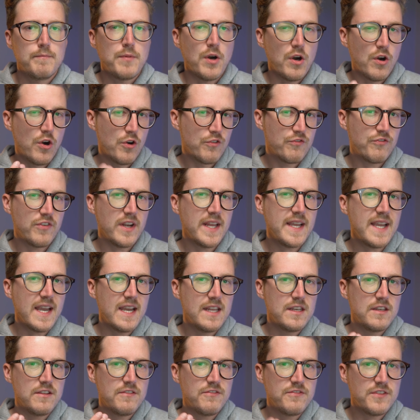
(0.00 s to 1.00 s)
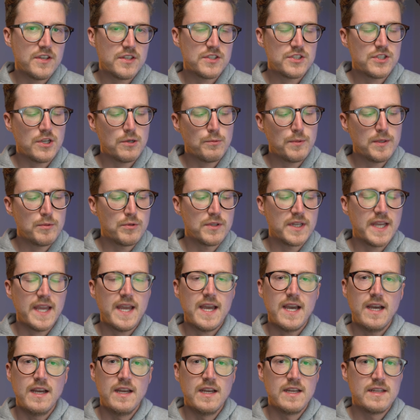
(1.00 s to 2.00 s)
But hopefully in the future we will
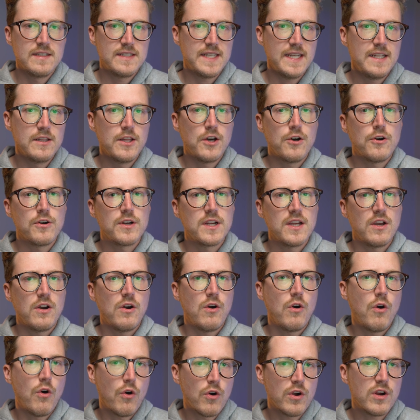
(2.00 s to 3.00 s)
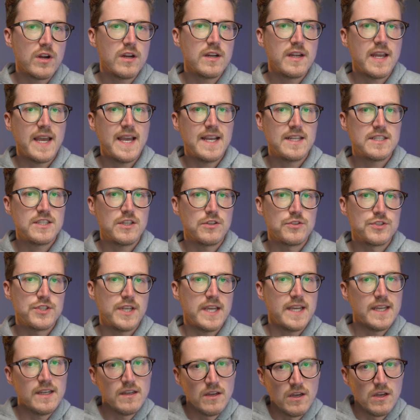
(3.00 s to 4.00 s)
get D-Log or
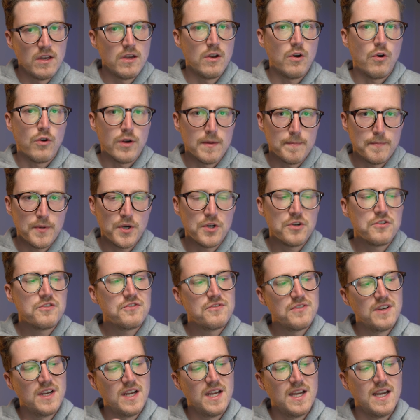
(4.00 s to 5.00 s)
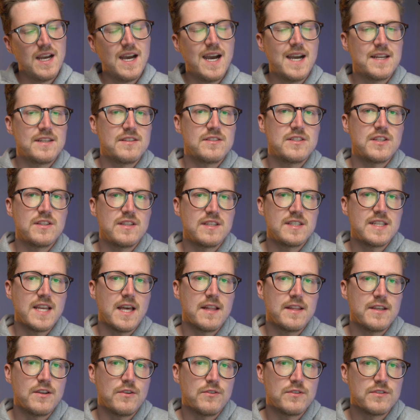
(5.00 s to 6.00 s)
HLG or both added to the
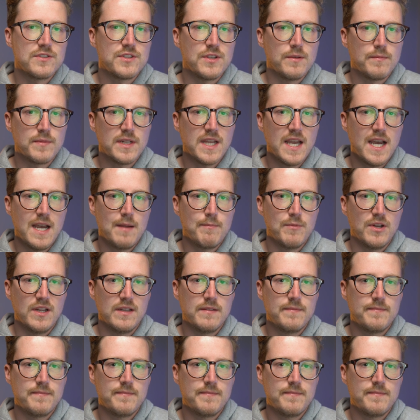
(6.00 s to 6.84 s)
tele or zoom camera.